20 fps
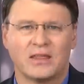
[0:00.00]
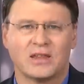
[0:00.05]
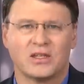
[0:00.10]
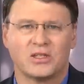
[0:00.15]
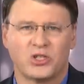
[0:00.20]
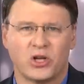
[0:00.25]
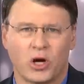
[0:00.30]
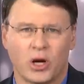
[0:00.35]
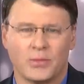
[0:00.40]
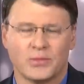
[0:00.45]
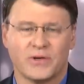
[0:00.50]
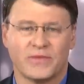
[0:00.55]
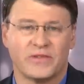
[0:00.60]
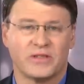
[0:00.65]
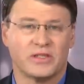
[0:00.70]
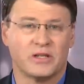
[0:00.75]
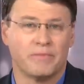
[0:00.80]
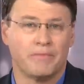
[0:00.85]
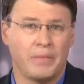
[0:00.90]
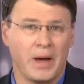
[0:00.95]
the terms of the
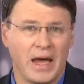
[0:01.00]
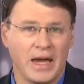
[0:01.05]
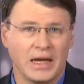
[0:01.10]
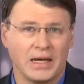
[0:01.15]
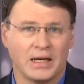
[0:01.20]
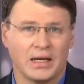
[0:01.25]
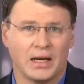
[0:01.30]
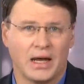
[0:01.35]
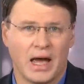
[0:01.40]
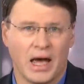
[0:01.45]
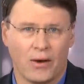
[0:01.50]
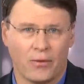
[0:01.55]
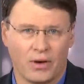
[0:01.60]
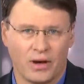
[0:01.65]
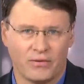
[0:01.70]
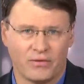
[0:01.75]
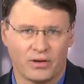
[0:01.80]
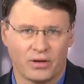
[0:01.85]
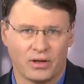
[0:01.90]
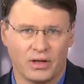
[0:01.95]
debate,
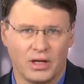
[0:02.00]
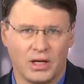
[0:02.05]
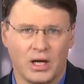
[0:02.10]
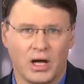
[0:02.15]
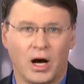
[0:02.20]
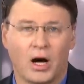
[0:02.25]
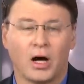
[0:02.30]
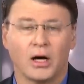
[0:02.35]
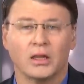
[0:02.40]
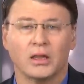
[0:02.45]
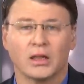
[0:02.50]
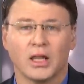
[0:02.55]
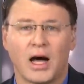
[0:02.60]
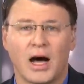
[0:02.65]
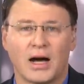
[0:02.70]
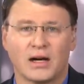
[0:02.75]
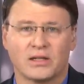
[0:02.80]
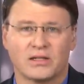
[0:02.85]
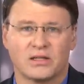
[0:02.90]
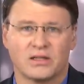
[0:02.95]
however,
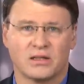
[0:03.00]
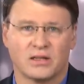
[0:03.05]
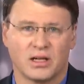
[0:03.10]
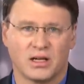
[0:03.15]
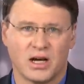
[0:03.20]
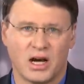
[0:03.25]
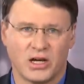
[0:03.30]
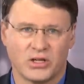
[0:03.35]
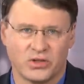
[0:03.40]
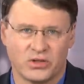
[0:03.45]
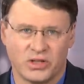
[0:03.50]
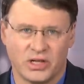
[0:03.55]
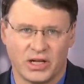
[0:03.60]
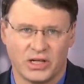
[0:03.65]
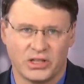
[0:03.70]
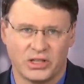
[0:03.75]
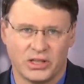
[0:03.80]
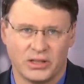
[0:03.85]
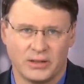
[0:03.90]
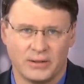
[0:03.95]
unlocks the
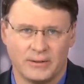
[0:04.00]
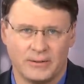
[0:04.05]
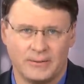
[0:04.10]
contradiction.